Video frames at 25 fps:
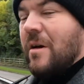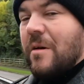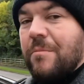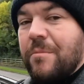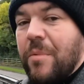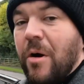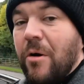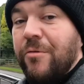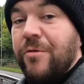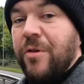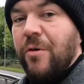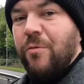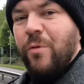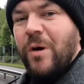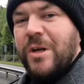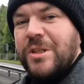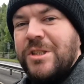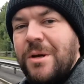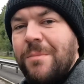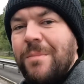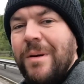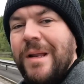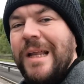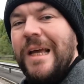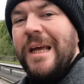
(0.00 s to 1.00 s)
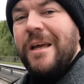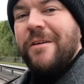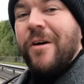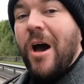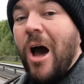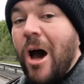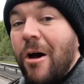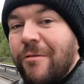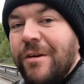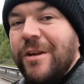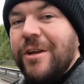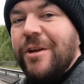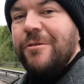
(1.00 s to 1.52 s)
both of which I believe
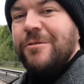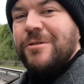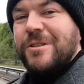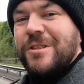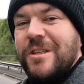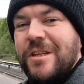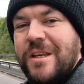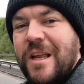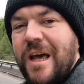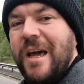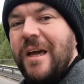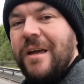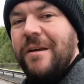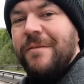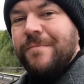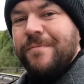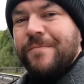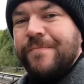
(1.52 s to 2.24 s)
are in use today.